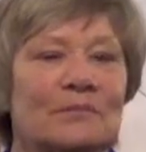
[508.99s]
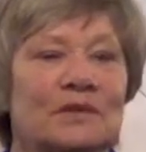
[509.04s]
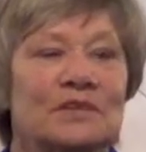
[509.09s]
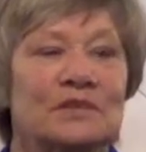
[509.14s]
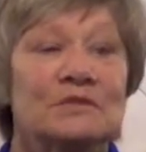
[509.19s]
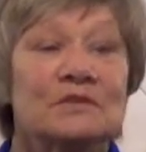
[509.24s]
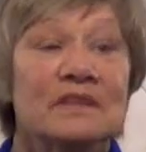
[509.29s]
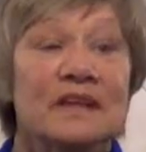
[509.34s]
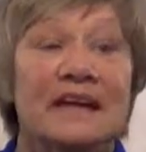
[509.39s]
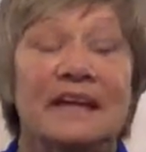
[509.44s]
We
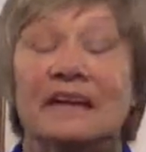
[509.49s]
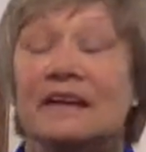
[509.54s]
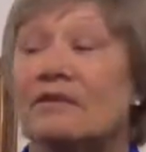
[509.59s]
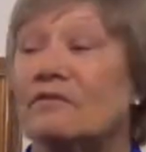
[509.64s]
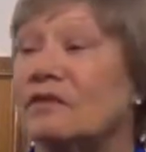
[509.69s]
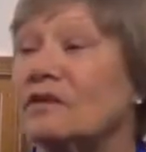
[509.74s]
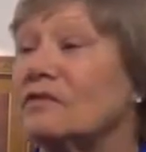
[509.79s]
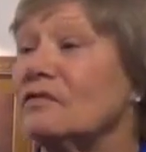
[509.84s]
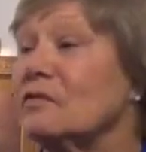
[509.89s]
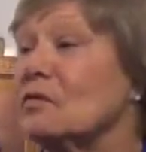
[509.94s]
do that
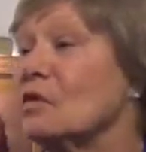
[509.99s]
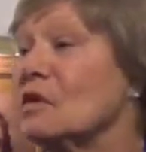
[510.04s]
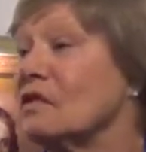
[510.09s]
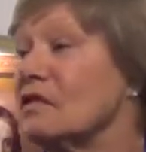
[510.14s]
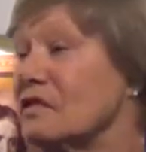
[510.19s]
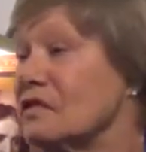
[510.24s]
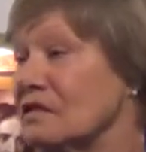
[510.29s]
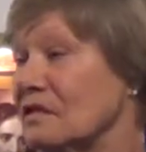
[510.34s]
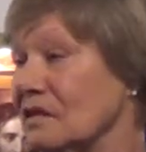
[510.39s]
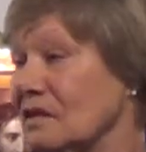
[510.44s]
every
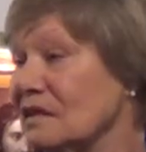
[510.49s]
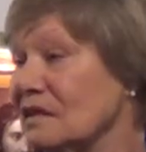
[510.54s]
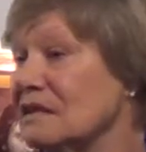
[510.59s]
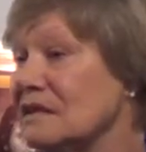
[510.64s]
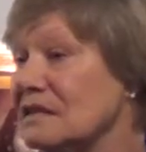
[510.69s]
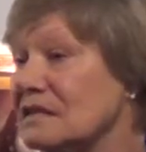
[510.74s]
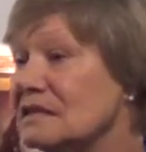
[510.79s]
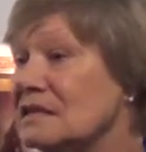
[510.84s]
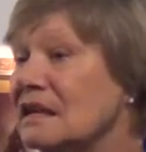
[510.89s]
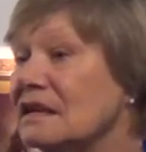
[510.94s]
fourth
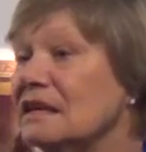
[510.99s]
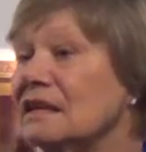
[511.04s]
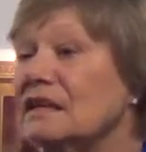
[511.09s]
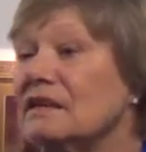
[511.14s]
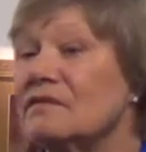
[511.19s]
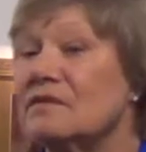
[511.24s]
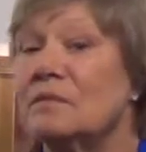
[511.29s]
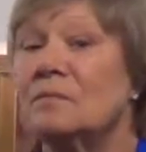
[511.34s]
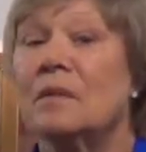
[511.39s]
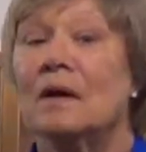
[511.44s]
Sunday
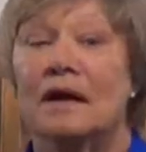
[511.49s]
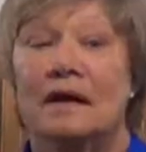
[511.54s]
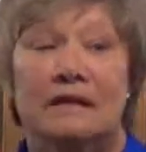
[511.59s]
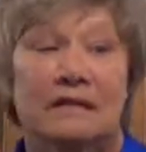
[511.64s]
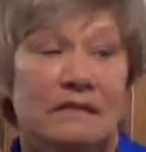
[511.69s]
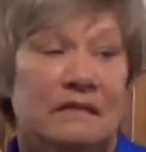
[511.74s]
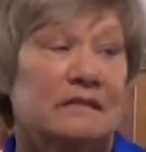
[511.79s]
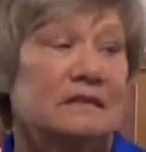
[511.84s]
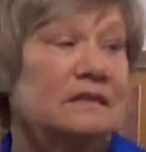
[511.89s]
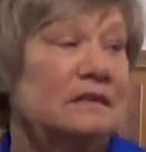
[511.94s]
of the
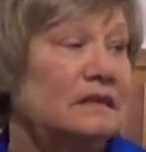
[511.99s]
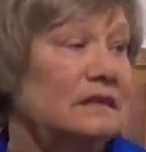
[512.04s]
month,